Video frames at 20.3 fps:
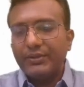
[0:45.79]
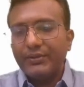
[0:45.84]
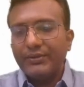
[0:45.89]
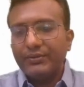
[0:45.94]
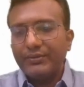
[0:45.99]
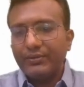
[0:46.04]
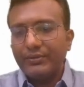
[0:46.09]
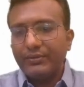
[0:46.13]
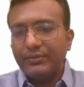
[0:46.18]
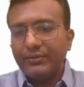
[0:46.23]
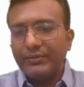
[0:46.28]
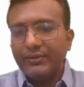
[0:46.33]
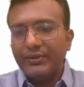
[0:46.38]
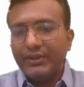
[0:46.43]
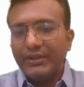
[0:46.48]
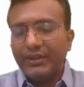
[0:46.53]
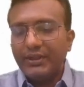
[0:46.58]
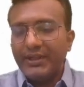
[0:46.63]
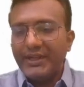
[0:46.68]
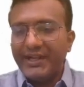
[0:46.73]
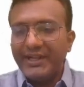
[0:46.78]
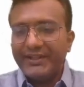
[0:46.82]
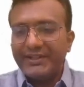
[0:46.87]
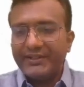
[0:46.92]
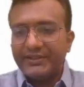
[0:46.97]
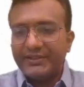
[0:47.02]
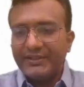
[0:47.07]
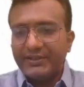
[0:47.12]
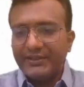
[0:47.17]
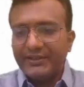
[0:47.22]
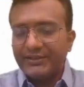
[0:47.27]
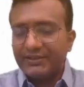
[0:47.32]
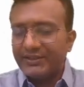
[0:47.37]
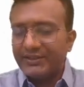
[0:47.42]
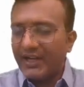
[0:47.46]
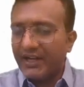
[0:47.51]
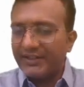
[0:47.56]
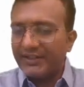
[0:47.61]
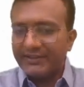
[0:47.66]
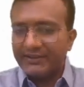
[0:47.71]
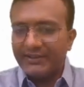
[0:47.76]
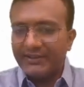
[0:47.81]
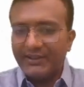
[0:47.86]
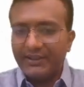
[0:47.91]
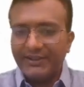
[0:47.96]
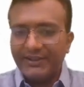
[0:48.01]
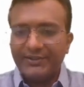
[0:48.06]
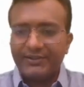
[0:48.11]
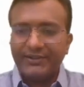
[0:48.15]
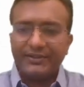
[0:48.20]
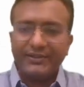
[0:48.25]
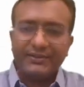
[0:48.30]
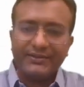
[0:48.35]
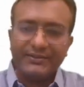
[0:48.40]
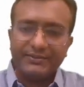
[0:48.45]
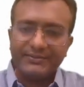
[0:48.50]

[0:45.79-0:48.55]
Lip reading: So let's start the lecture.